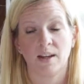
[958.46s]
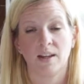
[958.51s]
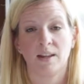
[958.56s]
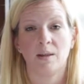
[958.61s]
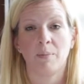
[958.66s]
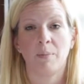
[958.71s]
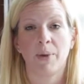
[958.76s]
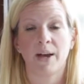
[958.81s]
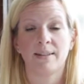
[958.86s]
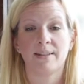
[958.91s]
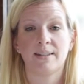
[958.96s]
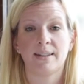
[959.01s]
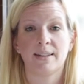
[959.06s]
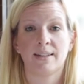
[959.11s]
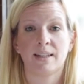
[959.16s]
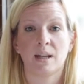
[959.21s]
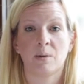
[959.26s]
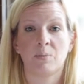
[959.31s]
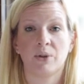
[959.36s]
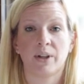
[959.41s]
The best
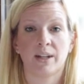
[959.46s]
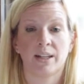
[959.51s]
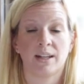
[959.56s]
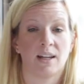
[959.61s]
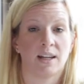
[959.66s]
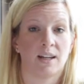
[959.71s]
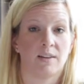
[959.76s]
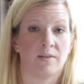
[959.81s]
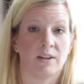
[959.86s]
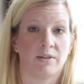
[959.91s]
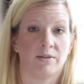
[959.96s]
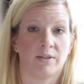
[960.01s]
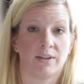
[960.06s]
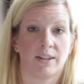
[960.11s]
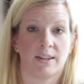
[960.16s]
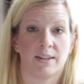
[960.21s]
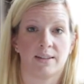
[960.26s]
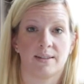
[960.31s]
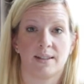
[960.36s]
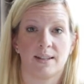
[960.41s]
example I can give you for
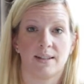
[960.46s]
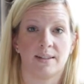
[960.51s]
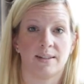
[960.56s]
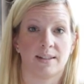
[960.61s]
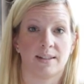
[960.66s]
this is